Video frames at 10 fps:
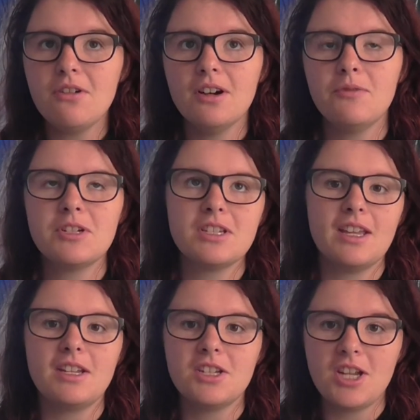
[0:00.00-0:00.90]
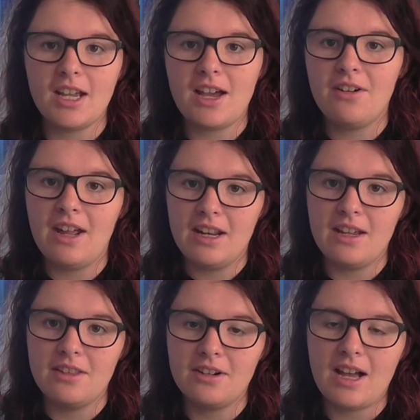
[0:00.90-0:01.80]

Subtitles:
or would just like to check out any other